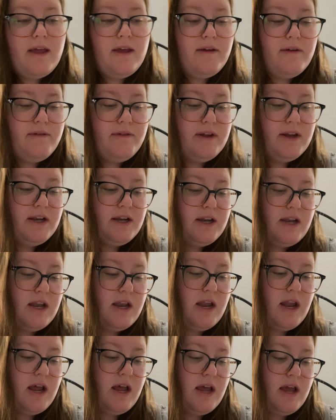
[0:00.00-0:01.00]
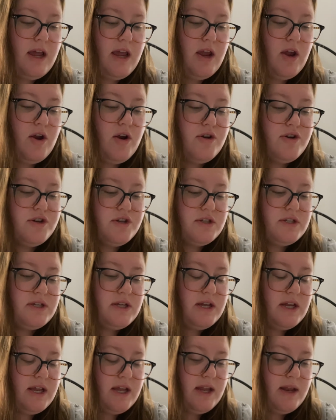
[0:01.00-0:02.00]
Finn and I are just
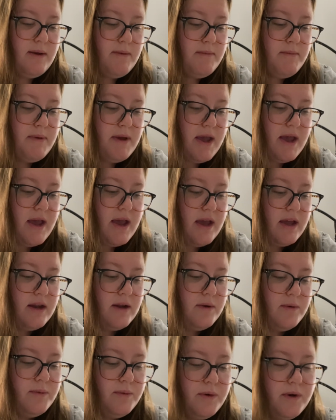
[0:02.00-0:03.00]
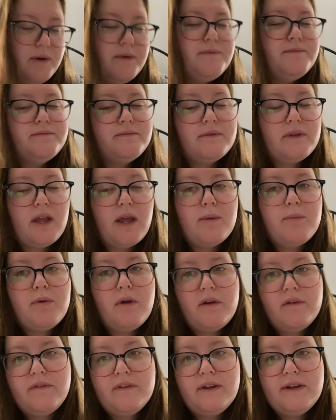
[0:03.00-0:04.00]
in bed. Well, I
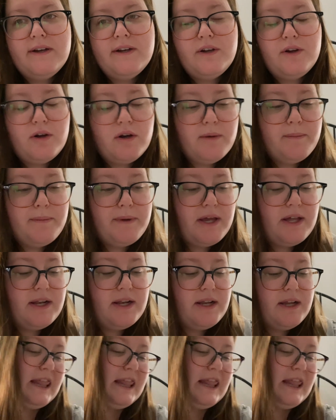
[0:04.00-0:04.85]
brought Finn into our bed.